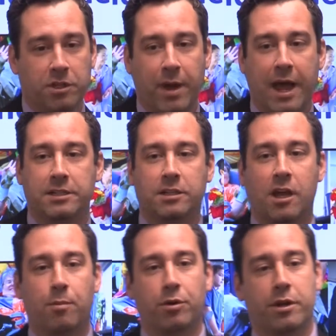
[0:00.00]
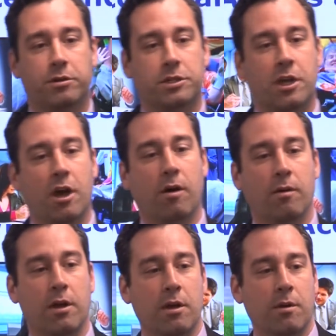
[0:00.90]
passed a couple of years ago,
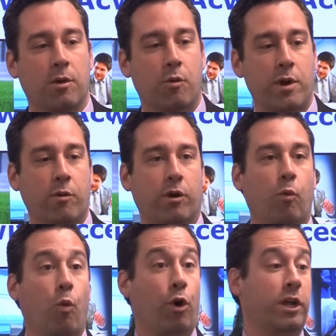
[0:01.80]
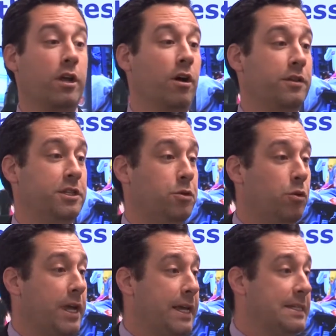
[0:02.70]
but we were working on these
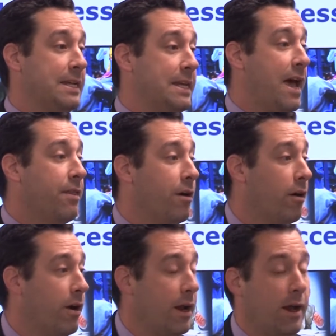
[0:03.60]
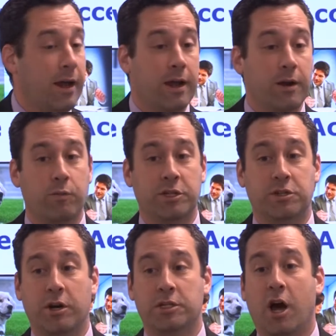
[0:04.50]
toolkits together, and we
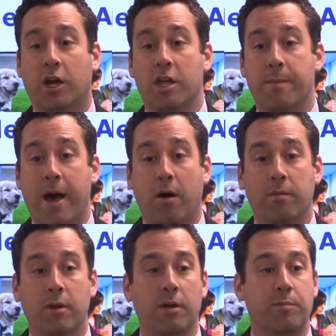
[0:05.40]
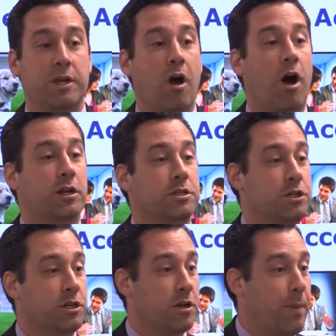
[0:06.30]
started talking about being
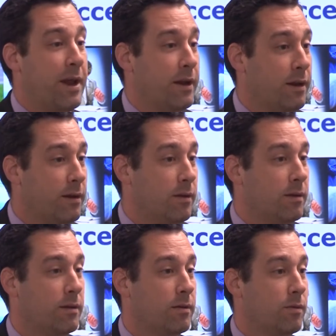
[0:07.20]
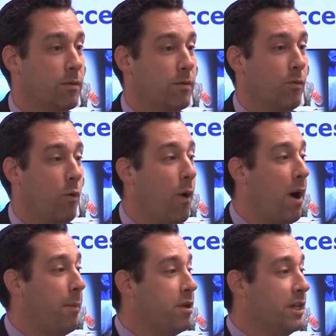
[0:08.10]
oxygen dependent. Well, what
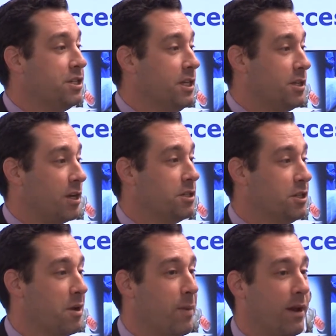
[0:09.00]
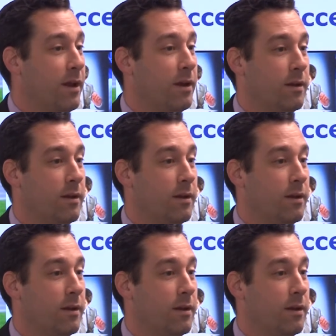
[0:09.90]
population is oxygen dependent?